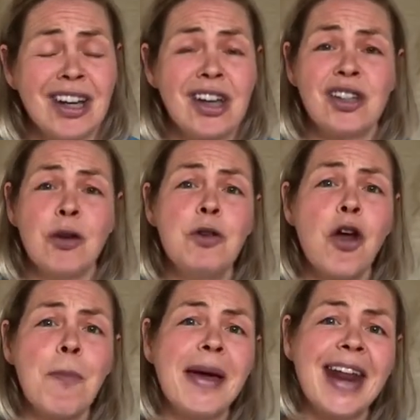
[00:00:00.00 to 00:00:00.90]
So
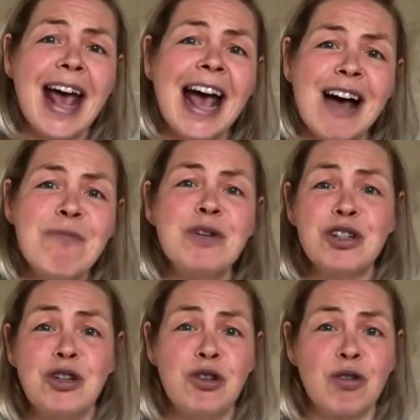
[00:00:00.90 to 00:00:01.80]
no matter how
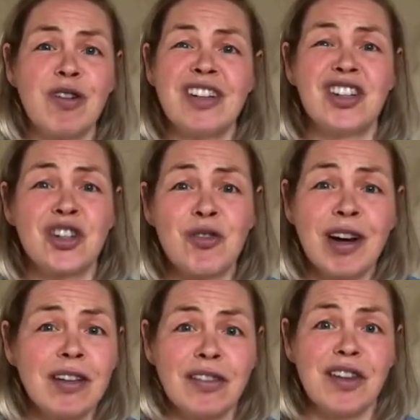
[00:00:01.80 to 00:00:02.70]
much you try and
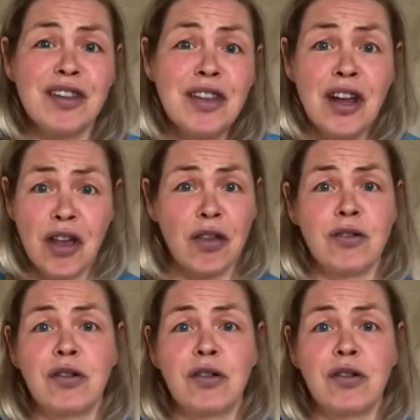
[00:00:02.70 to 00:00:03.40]
strengthen those